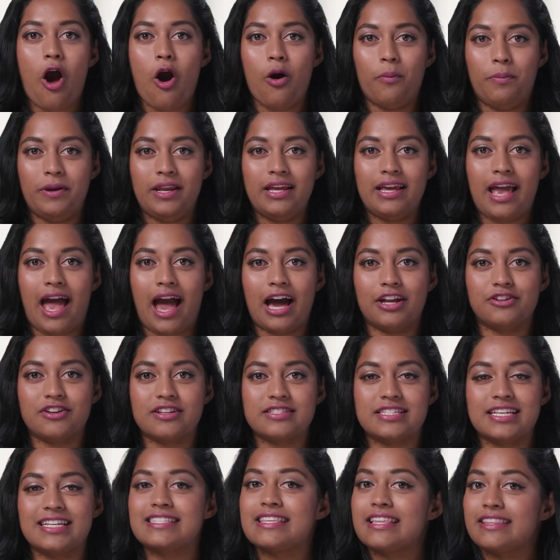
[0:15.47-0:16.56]
opening
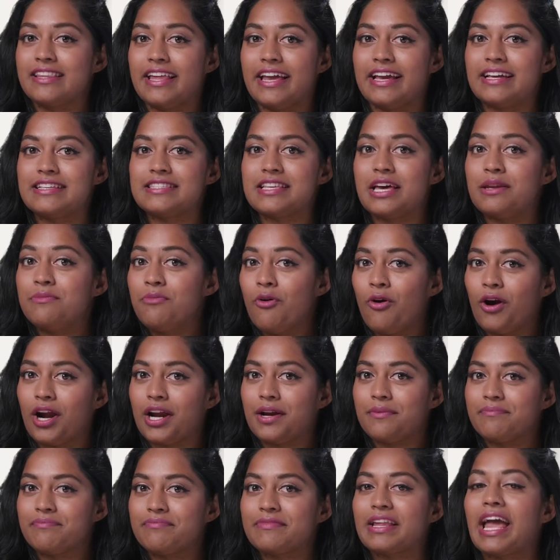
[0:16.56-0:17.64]
addresses, links, and more.